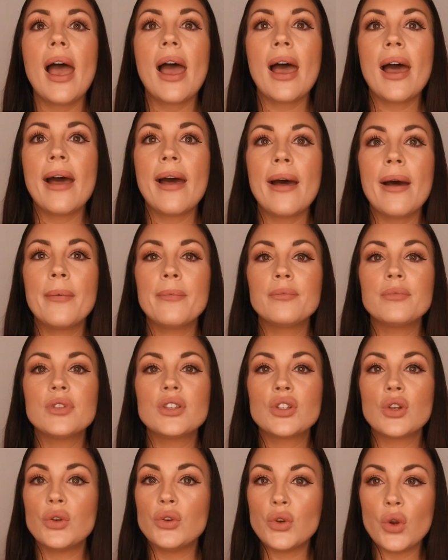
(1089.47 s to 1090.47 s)

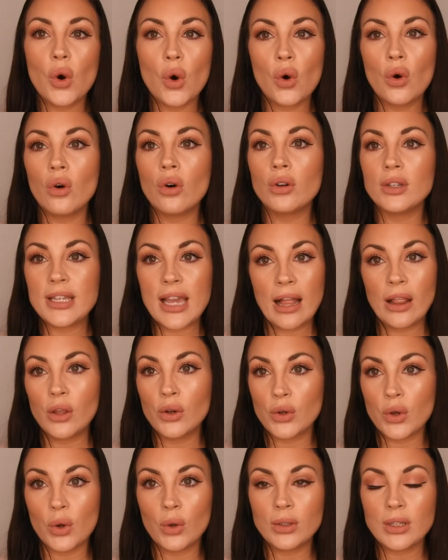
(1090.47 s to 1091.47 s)
And so no
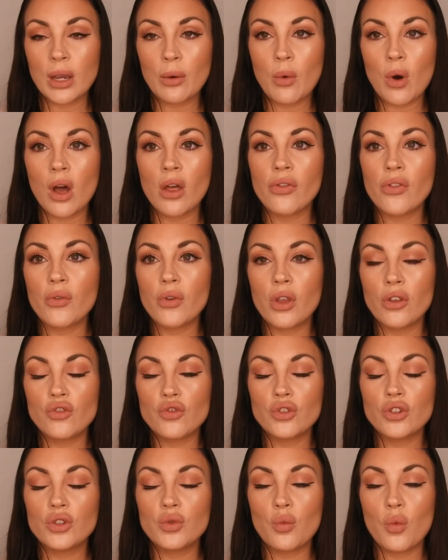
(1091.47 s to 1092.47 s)
yellow gold I want. I
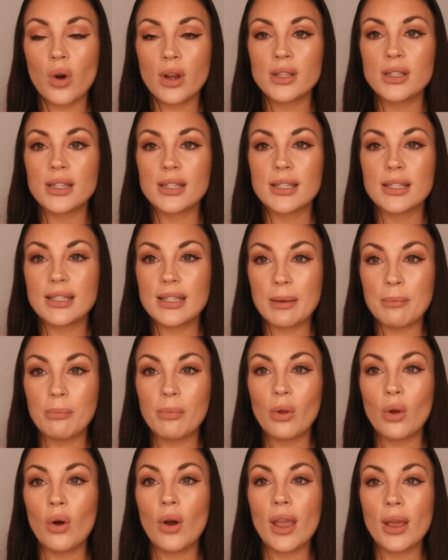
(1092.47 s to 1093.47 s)
just want a
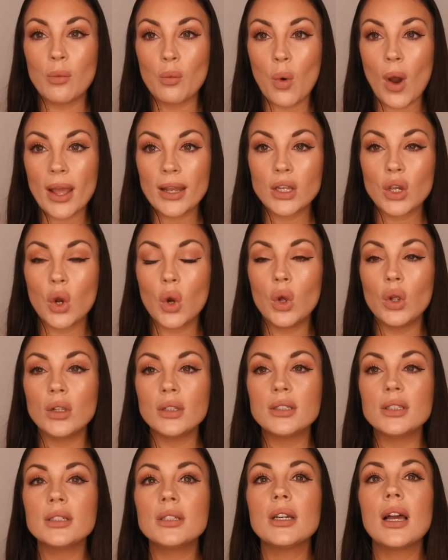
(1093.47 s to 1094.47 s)
simple in white
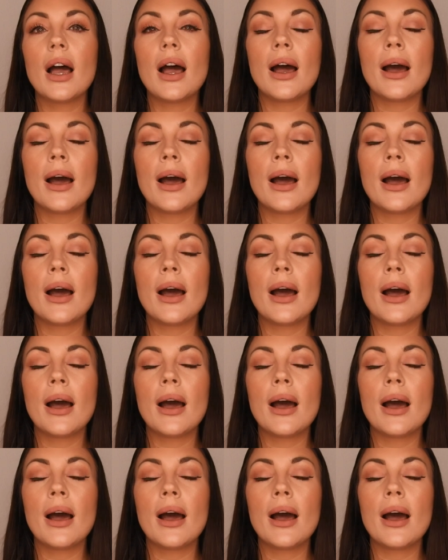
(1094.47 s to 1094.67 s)
gold.